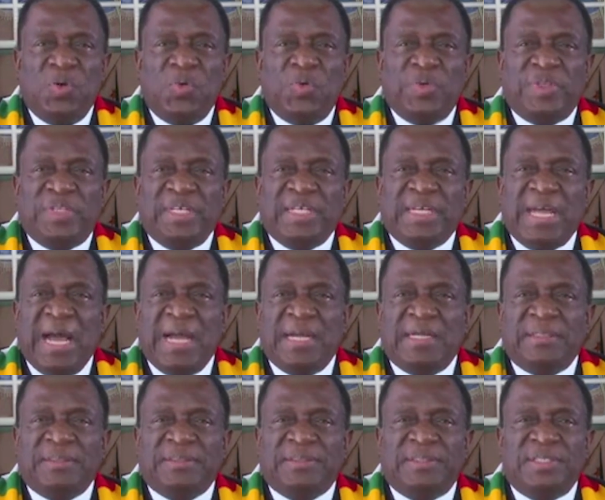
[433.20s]
with
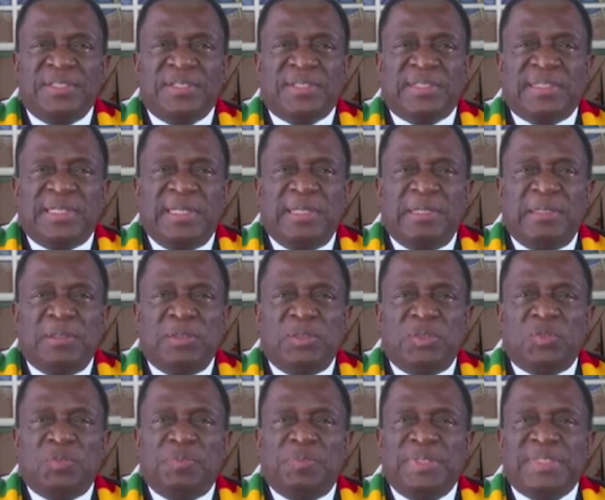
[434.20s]
guns still
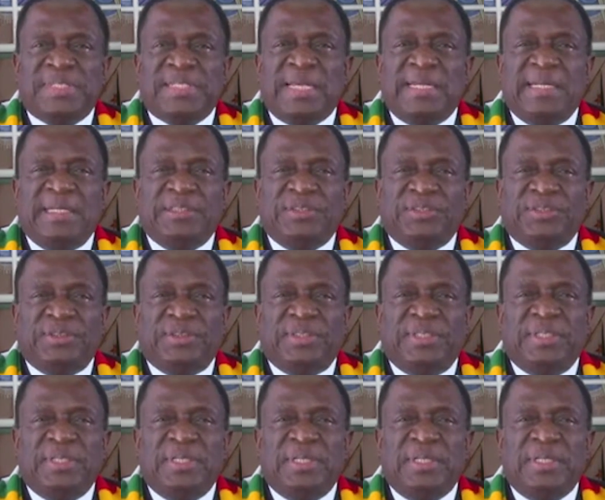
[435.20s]
to be silenced
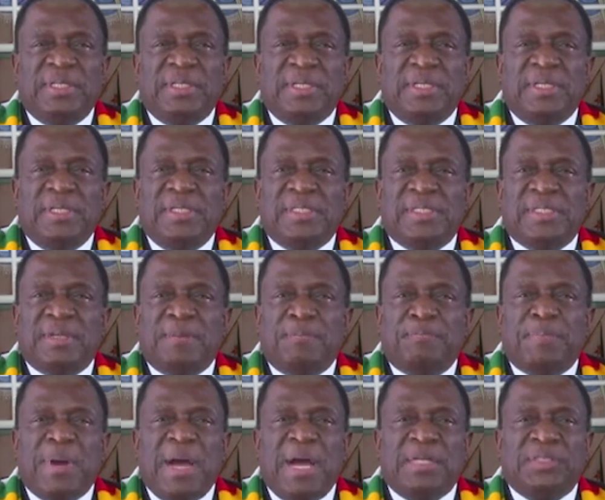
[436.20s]
in some
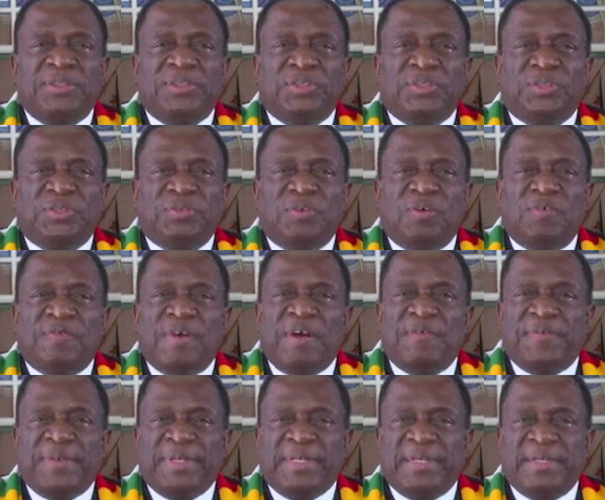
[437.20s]
parts of
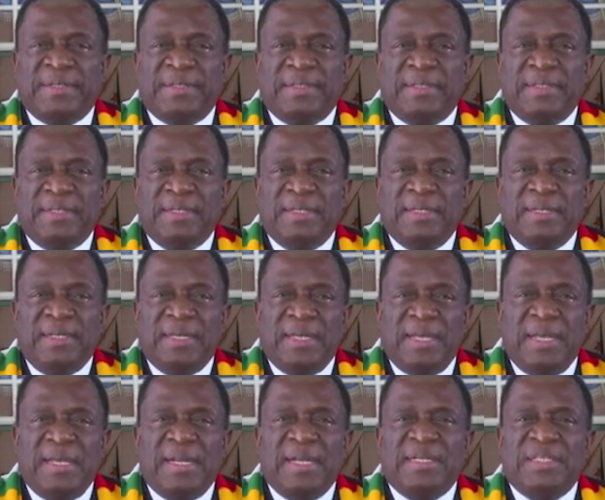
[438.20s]
Africa.
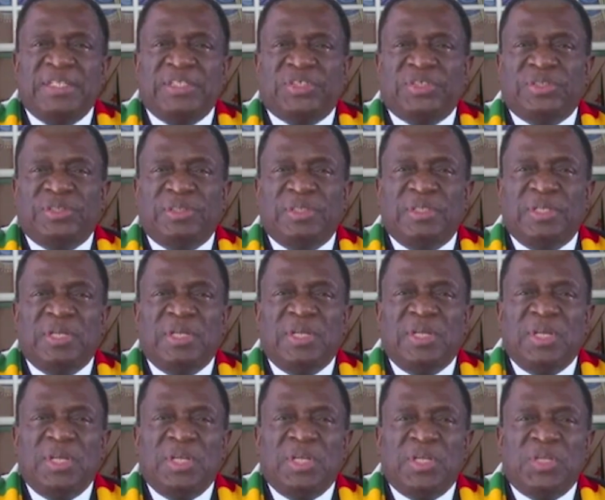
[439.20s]
In addition,
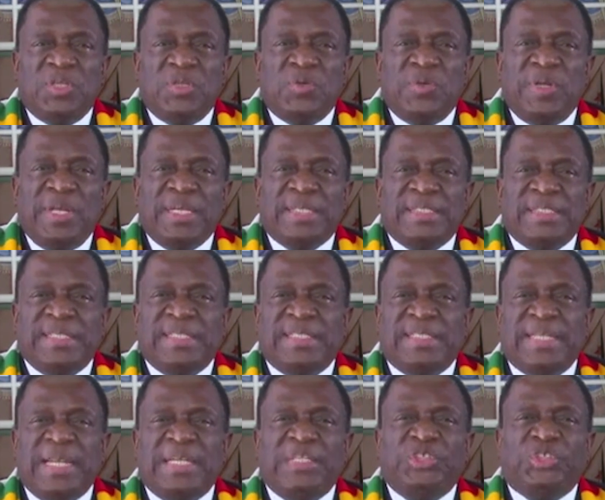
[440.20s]
new
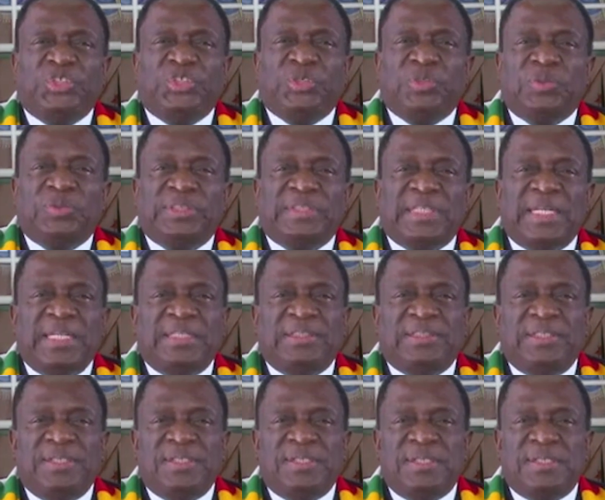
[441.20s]
existential
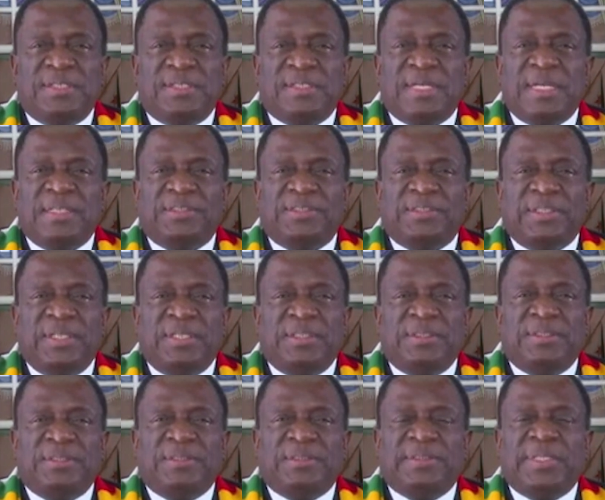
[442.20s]
challenges such
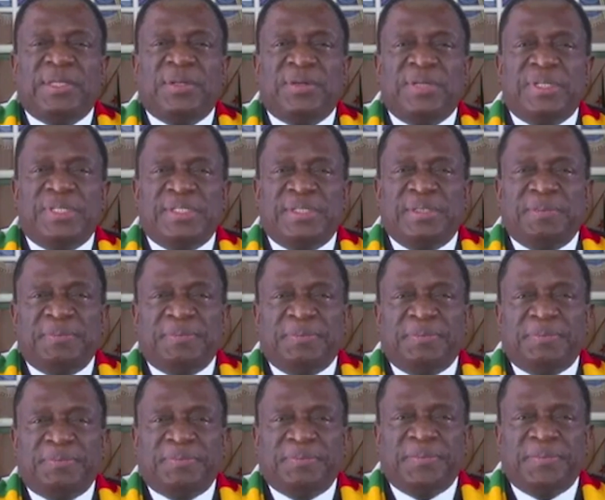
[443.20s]
as terrorism